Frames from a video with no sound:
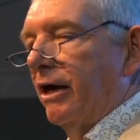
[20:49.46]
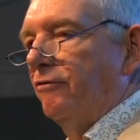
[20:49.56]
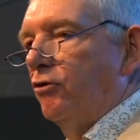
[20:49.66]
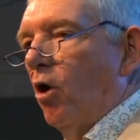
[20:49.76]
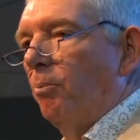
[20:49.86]

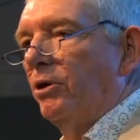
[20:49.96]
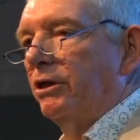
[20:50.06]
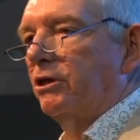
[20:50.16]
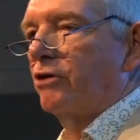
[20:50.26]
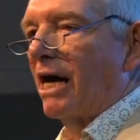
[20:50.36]
If you open
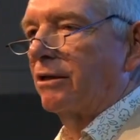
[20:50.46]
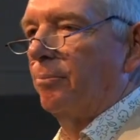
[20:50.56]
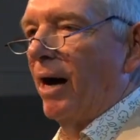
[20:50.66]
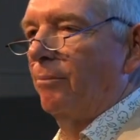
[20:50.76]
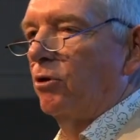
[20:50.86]
and crack the
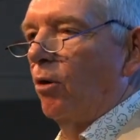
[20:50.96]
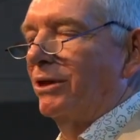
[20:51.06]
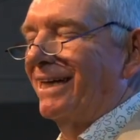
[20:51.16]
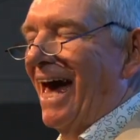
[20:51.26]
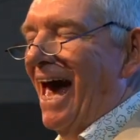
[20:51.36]
Bible
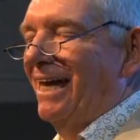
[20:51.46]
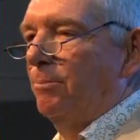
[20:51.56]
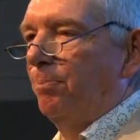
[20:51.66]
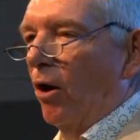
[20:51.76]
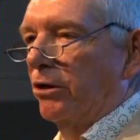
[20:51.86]
open at
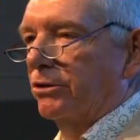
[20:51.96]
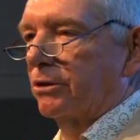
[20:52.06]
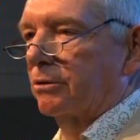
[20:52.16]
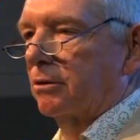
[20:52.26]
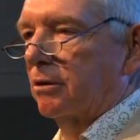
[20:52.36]
any point,
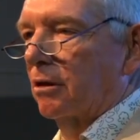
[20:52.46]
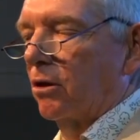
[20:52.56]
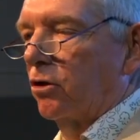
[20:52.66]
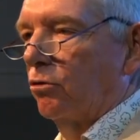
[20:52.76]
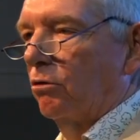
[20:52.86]

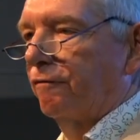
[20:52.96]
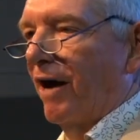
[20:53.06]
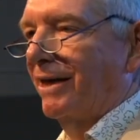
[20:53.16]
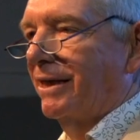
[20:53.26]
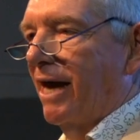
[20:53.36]
you will
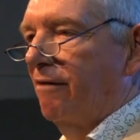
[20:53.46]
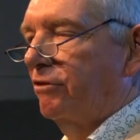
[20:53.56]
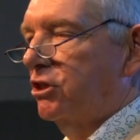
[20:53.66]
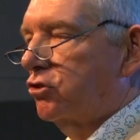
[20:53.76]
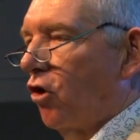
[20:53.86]
find that
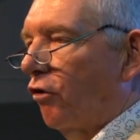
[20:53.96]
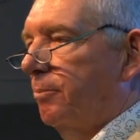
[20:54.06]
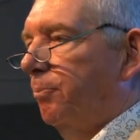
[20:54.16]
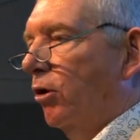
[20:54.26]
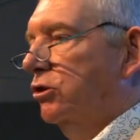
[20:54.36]
every
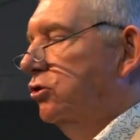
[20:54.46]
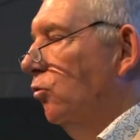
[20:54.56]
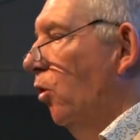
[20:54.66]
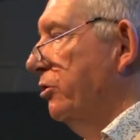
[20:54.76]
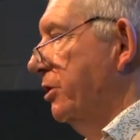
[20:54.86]
story points
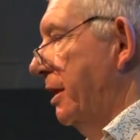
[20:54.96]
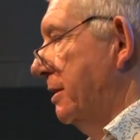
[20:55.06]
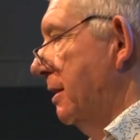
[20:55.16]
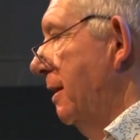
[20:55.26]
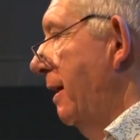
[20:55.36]
towards
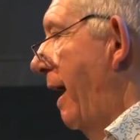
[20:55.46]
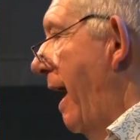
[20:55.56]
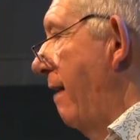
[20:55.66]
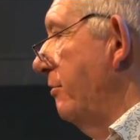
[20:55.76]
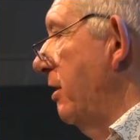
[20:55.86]
this.
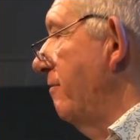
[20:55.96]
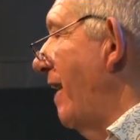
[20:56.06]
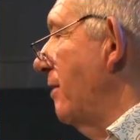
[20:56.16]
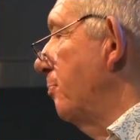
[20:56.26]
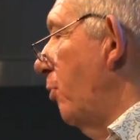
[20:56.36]
Every
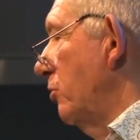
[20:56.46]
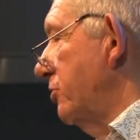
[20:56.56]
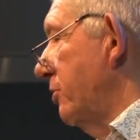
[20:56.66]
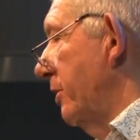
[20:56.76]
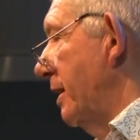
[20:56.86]
event
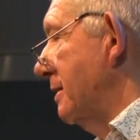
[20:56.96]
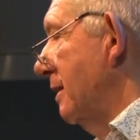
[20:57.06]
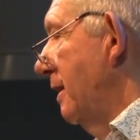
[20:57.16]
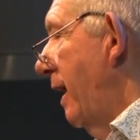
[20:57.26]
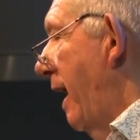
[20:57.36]
points to this.
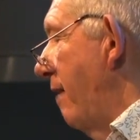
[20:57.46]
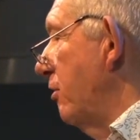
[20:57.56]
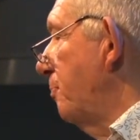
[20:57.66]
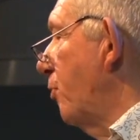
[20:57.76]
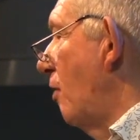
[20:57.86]

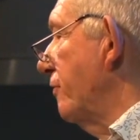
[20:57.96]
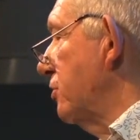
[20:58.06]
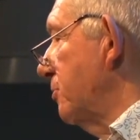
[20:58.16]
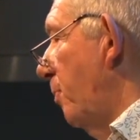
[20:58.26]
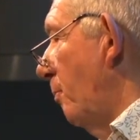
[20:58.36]
Every
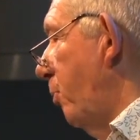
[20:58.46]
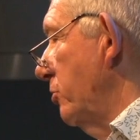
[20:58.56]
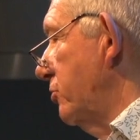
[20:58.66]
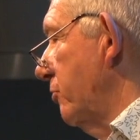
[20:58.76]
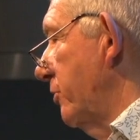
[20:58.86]
prophet
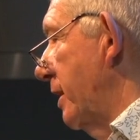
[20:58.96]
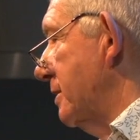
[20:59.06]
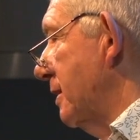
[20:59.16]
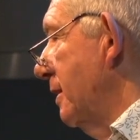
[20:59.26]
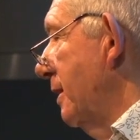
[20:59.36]
points to
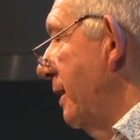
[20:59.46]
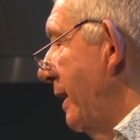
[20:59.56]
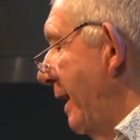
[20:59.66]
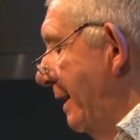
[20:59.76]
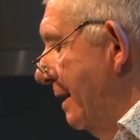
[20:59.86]
this.
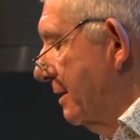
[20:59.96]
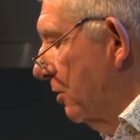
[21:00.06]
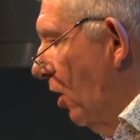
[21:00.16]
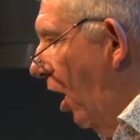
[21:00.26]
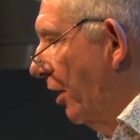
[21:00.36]
It is
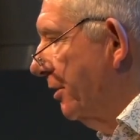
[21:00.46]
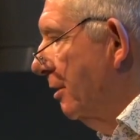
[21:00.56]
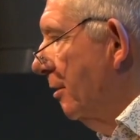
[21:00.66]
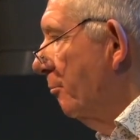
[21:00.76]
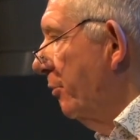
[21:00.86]
God
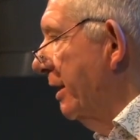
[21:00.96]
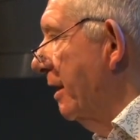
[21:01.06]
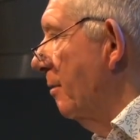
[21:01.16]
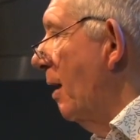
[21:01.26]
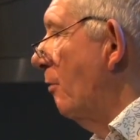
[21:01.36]

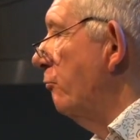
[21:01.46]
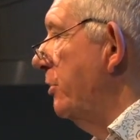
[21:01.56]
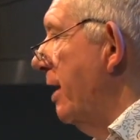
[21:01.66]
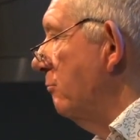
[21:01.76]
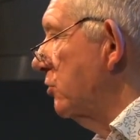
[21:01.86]
bringing about
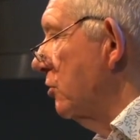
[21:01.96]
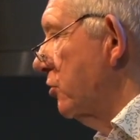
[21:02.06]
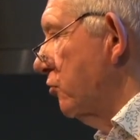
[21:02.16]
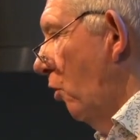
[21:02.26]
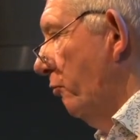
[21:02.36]
redemption
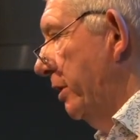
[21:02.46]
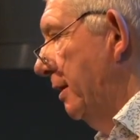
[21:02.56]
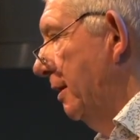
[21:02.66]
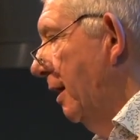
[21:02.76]
story.